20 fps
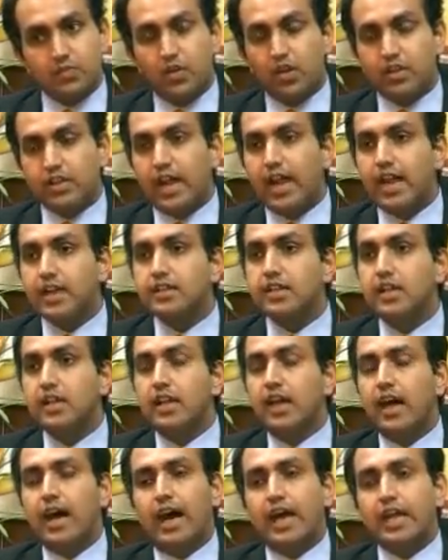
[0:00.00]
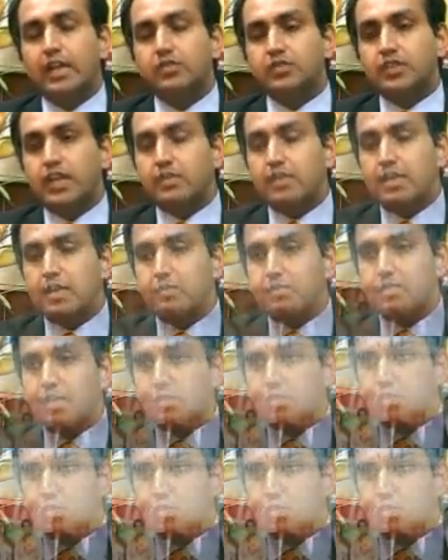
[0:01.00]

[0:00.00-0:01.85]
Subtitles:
For that, I have set up the